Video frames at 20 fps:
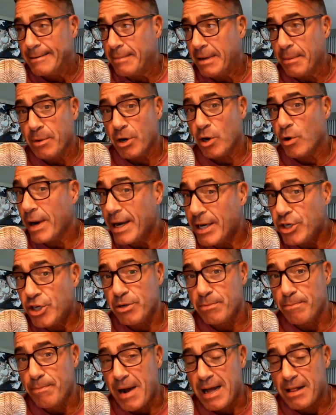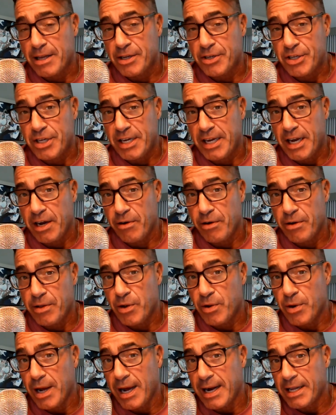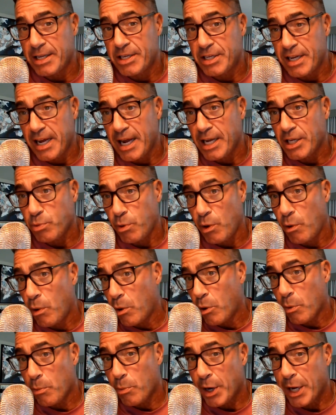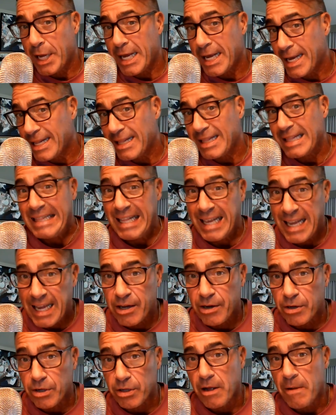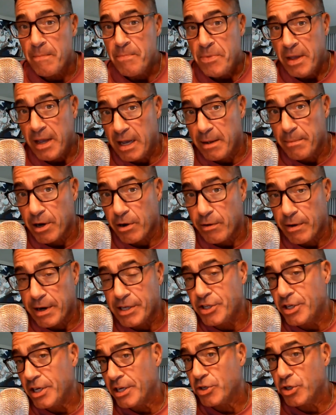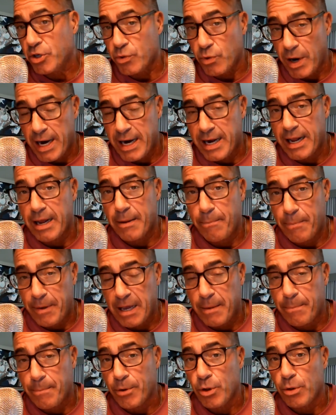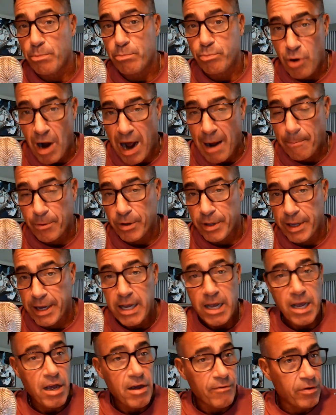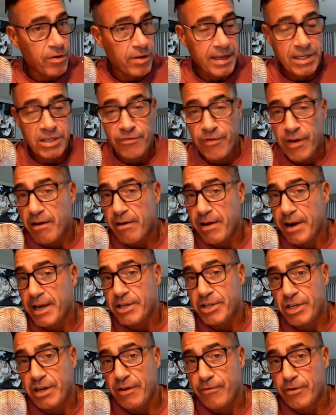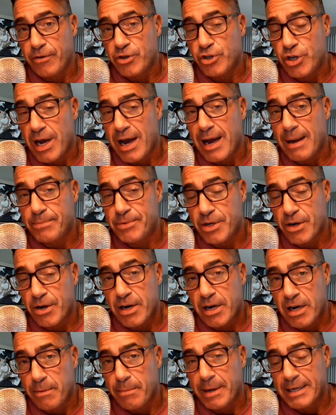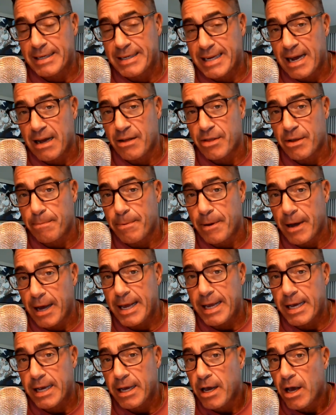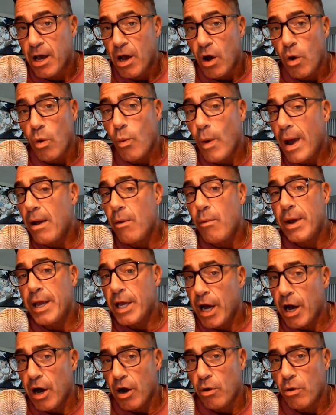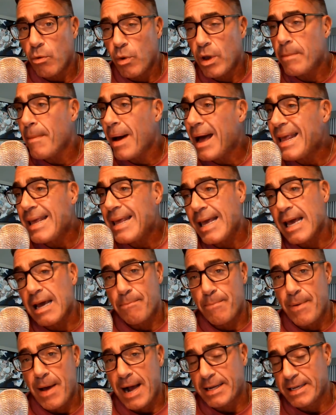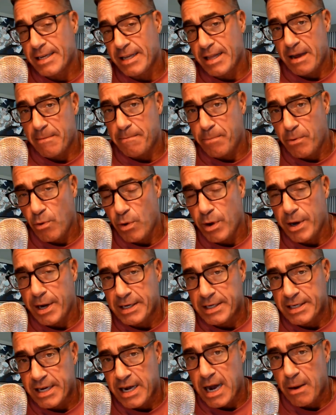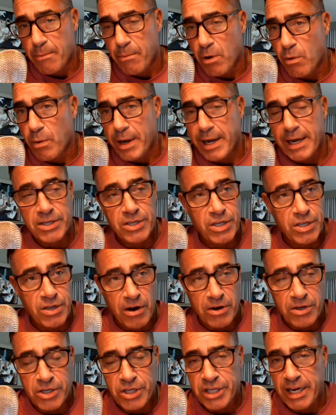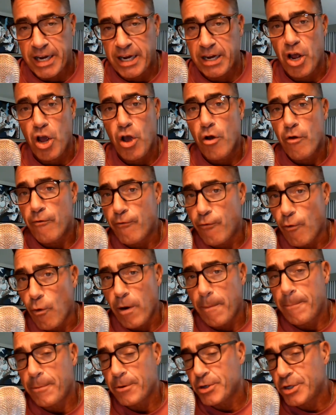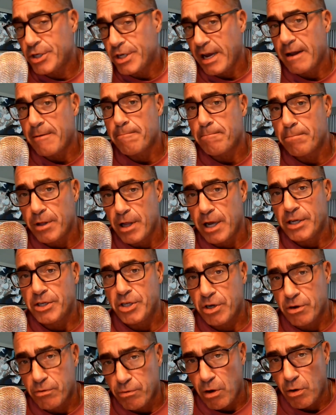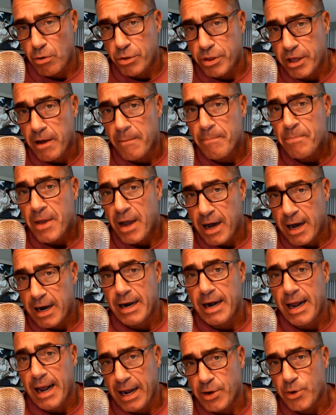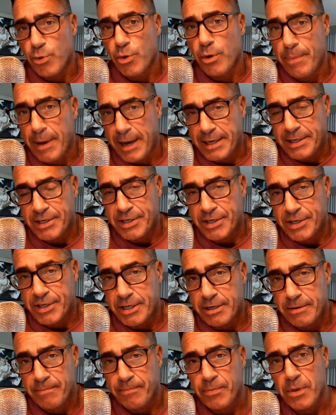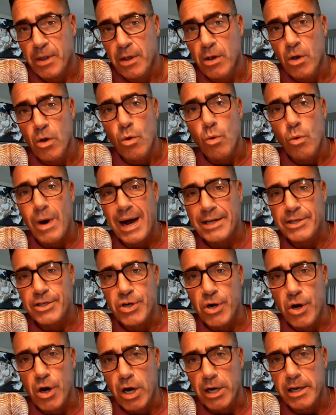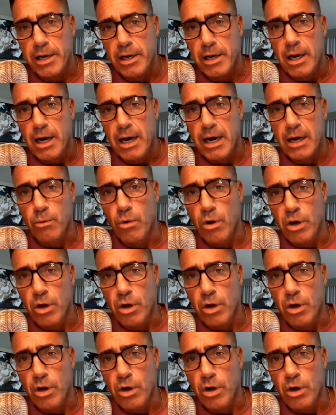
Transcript: immigration policy here in the United States where we were bringing in legal immigrants and training people properly for these various different jobs that are coming down the pike, away we go. We might get back to that point in time where we could start seeing 4% plus growth on an annual basis. Watchdog on